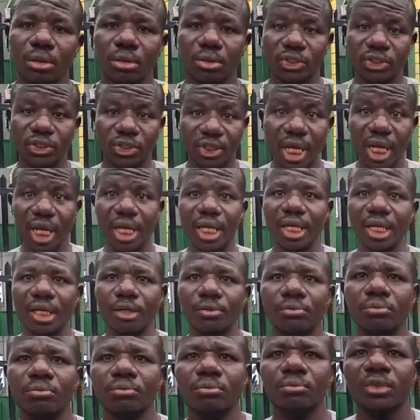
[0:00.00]
said
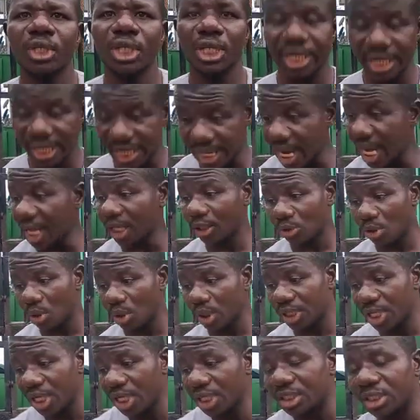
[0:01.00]
regard
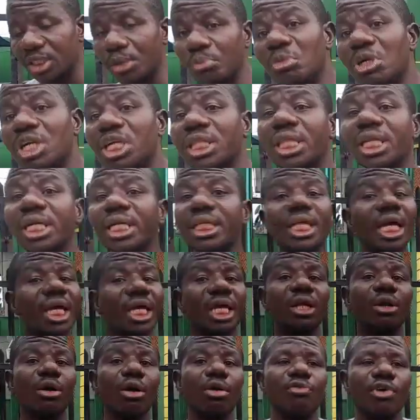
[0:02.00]
to this military
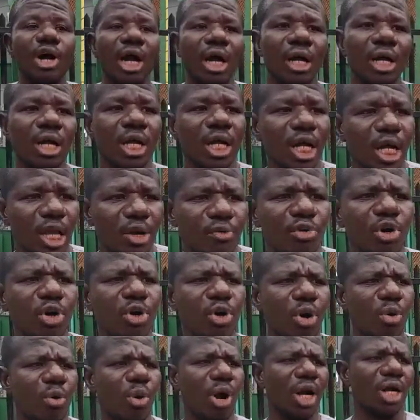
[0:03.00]
taking over.
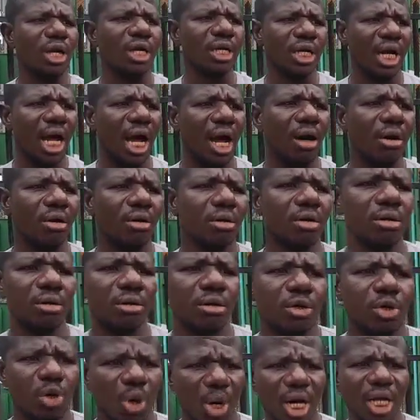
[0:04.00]
Even Gowon now,
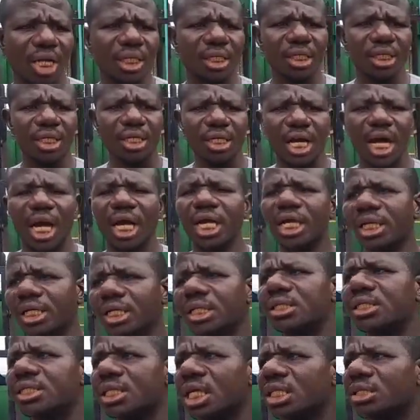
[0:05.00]
currently now
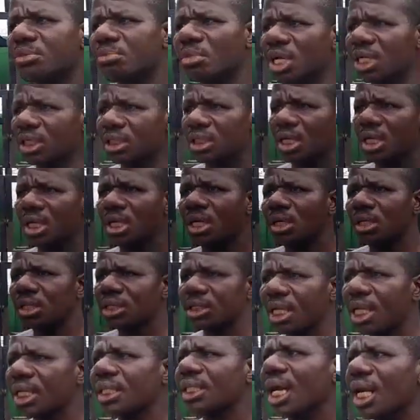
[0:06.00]
in statement,
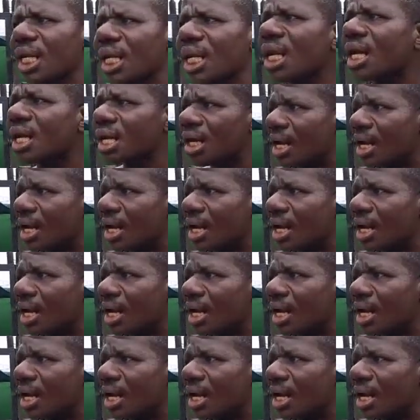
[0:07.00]
stated